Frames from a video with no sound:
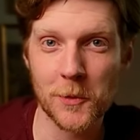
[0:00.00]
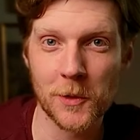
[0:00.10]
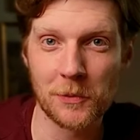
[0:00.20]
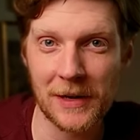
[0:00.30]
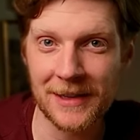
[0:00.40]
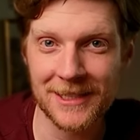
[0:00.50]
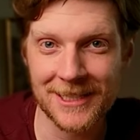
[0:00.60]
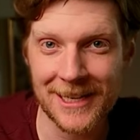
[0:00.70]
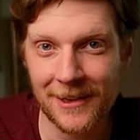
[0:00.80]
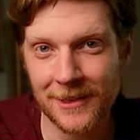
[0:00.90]
would break the
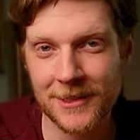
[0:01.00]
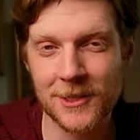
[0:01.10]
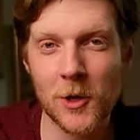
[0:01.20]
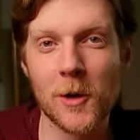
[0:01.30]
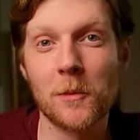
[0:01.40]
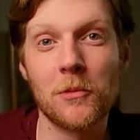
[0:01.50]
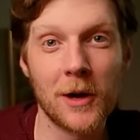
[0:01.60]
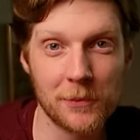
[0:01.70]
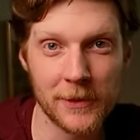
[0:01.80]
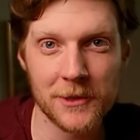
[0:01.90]
silence so
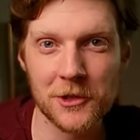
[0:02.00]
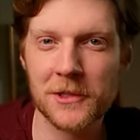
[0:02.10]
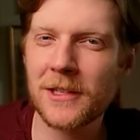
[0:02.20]
abruptly just